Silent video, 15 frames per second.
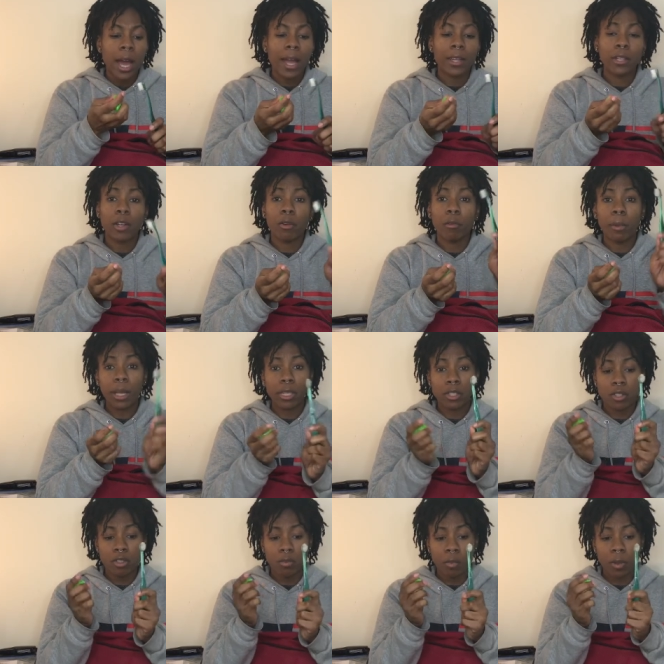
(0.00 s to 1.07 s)
I know my
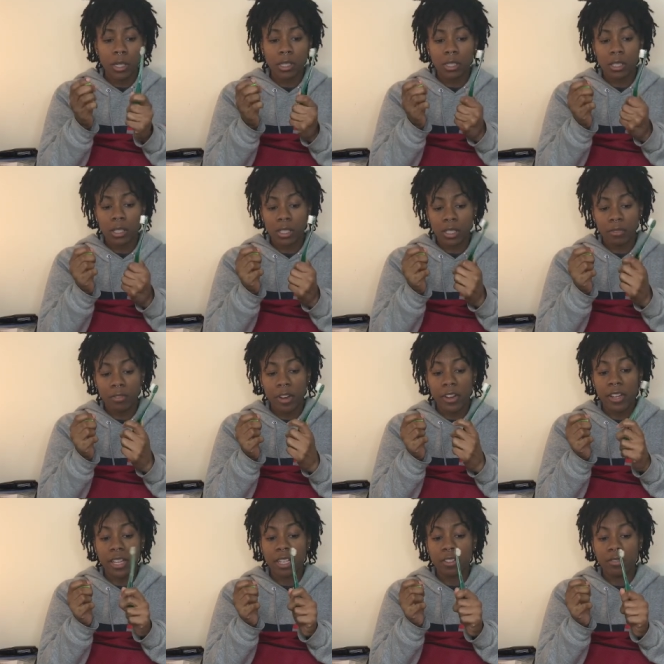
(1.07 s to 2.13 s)
toothbrush looks
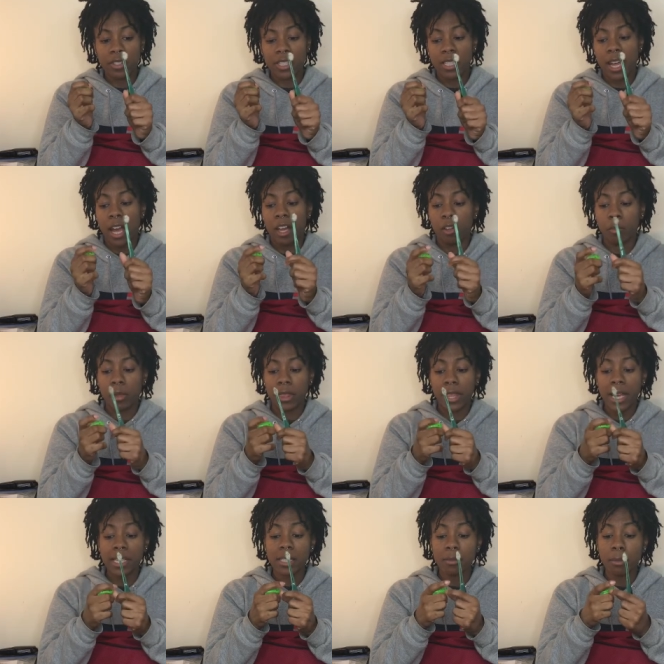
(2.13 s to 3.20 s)
very infantile, but
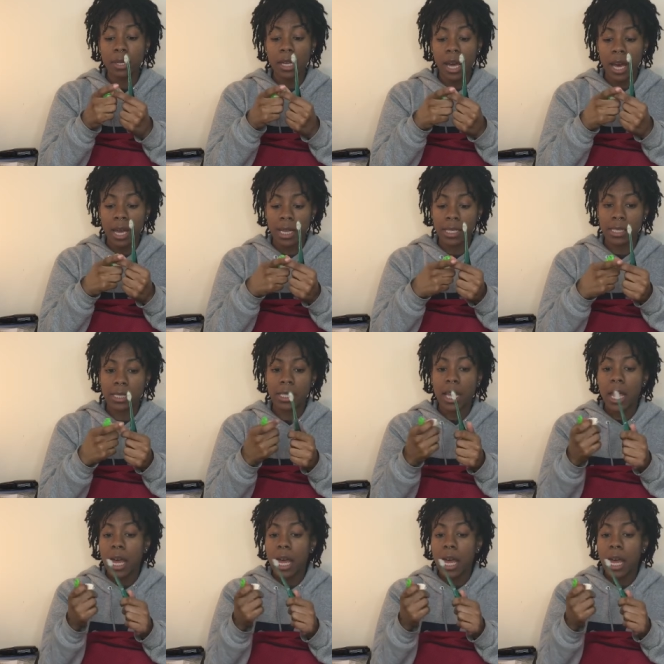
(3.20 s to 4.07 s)
that's because